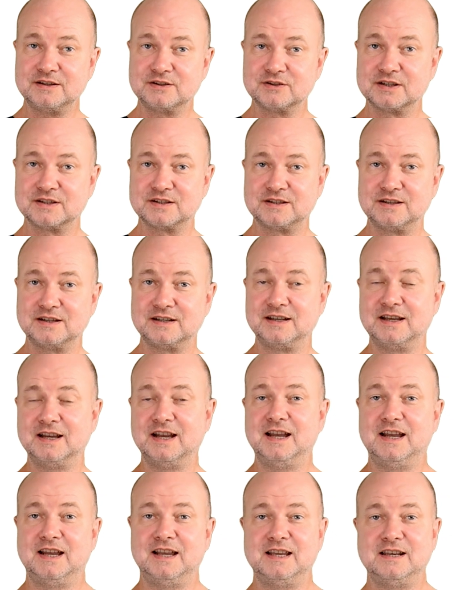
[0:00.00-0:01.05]
interested
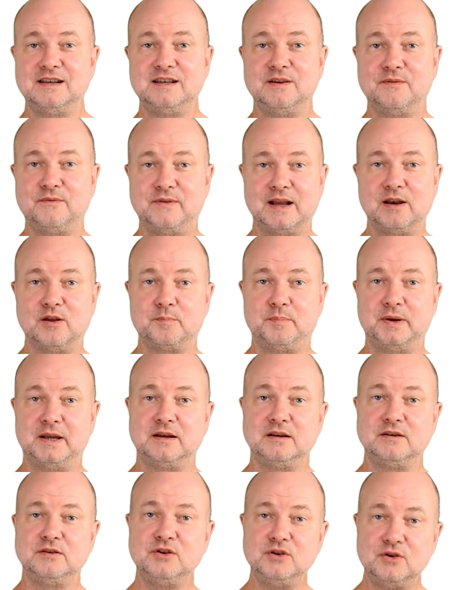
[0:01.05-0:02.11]
in
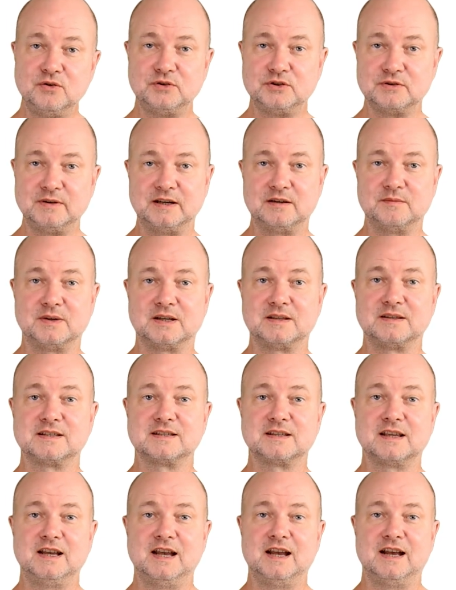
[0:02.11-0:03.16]
developing new
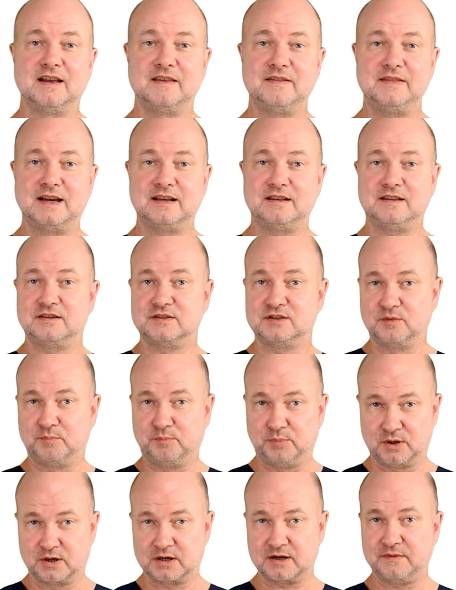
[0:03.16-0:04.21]
treatments that
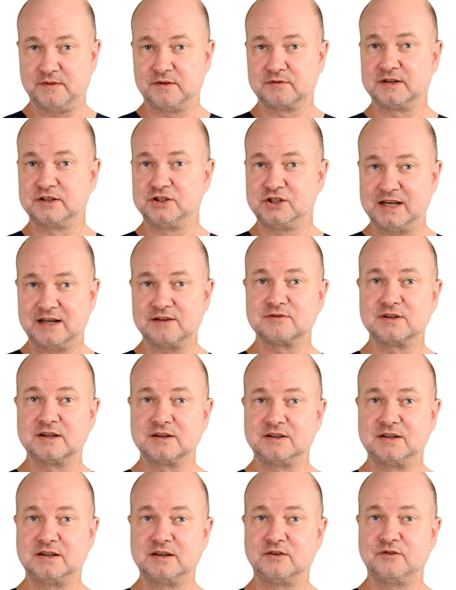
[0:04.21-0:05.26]
support the
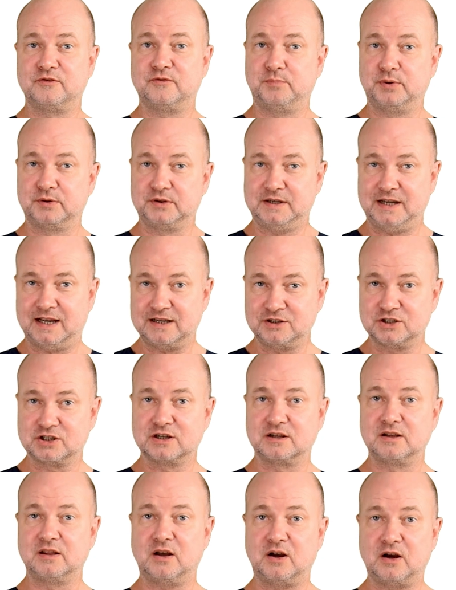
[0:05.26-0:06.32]
regenerative
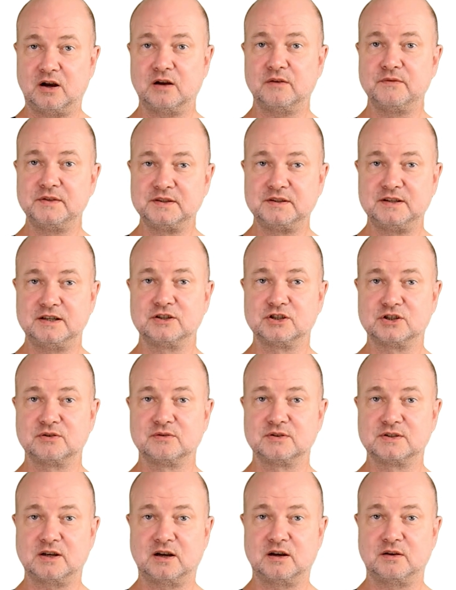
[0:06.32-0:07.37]
potential of the
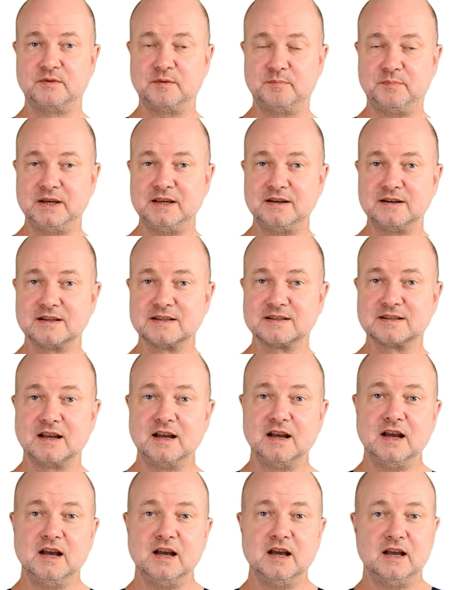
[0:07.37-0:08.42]
tissues of the penis
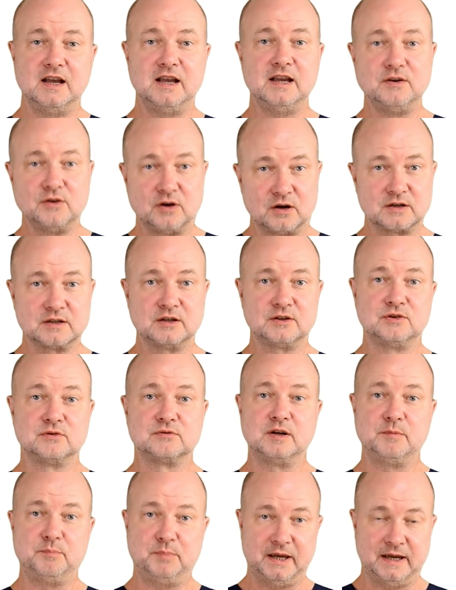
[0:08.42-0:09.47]
in order to
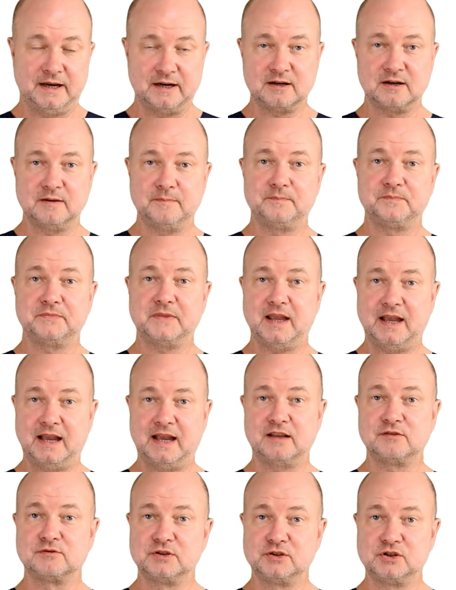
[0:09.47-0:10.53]
repair
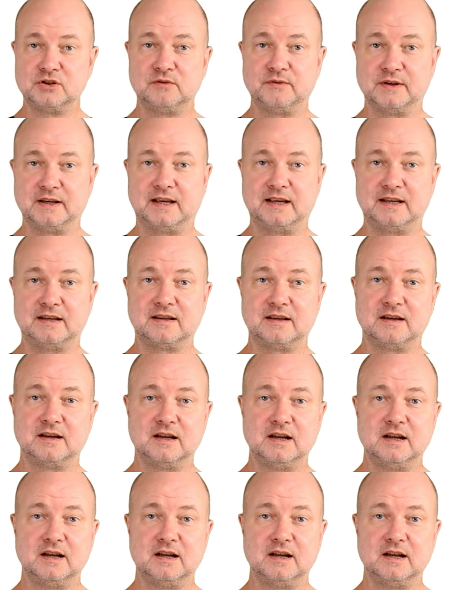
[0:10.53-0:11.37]
and rejuvenate.